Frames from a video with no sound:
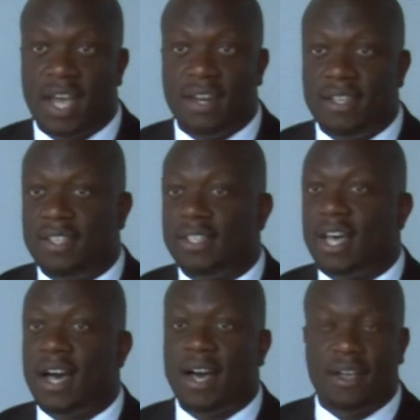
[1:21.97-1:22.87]
And these
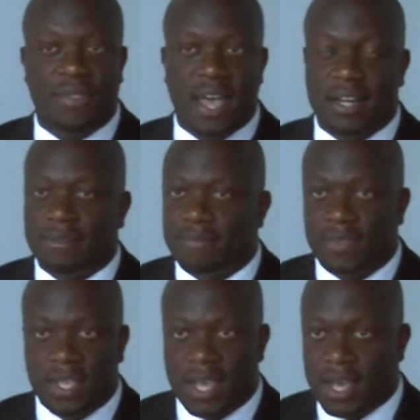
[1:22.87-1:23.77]
are that
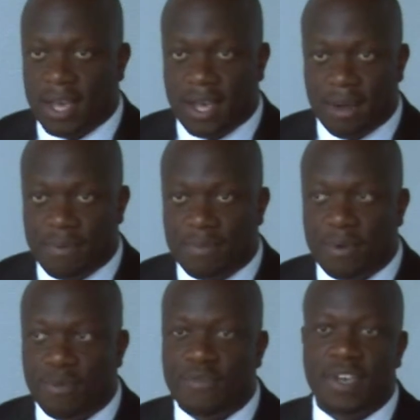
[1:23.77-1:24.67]

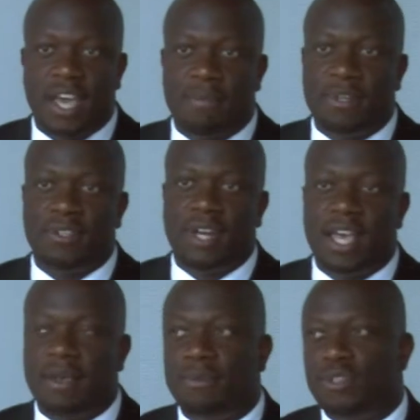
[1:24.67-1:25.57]
people moving capital
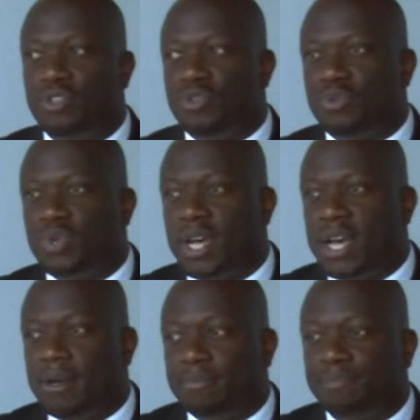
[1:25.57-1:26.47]
are able to
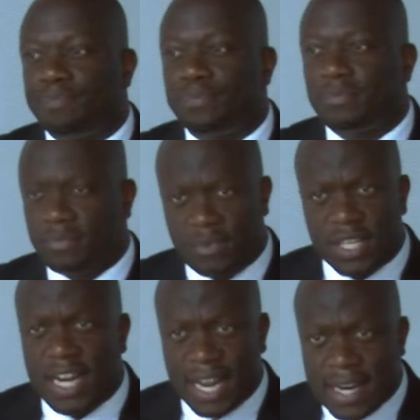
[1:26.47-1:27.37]

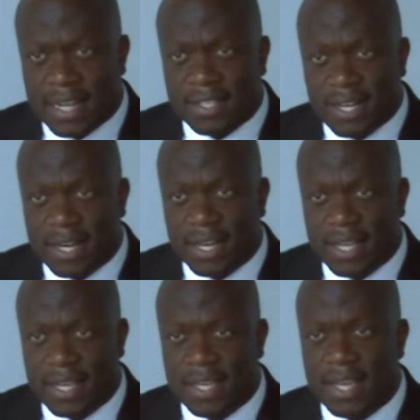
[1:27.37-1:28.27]
lend
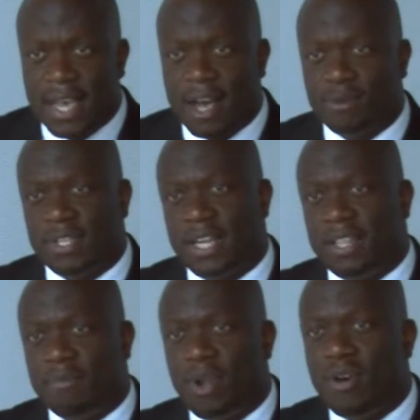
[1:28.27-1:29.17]
externally outside
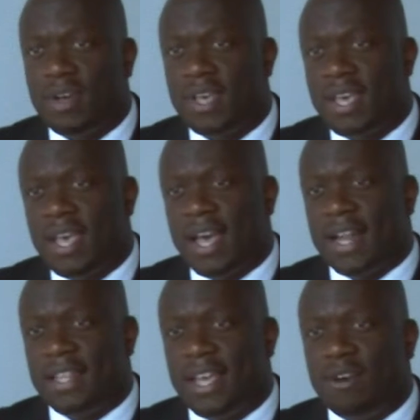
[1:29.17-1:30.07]
the bloc,
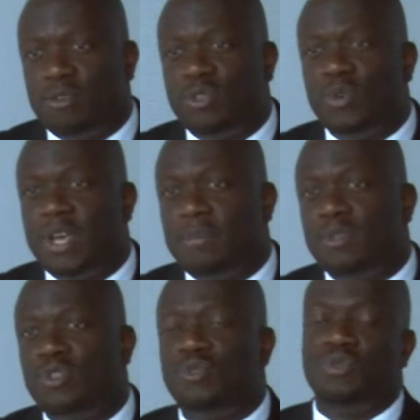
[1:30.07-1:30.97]
and they are also
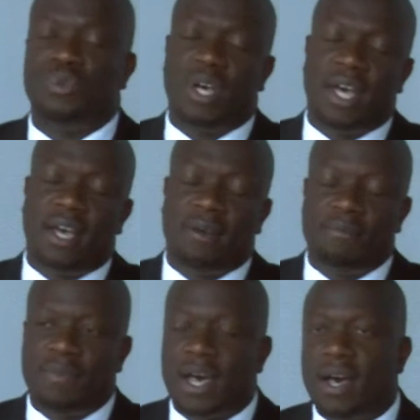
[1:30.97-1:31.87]
able to
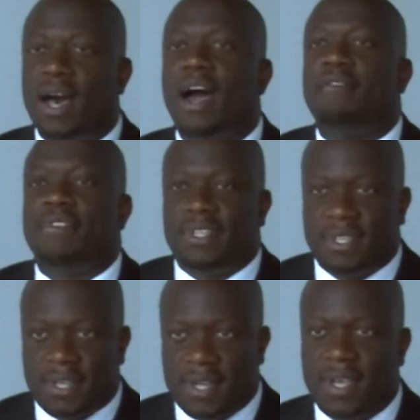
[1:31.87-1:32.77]

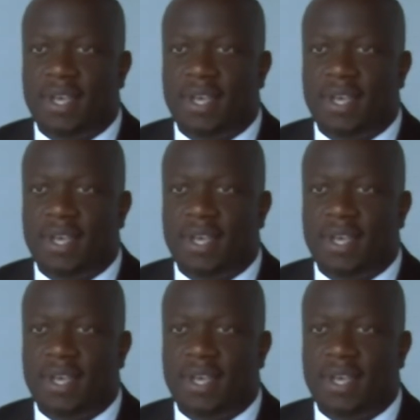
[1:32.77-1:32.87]
harvest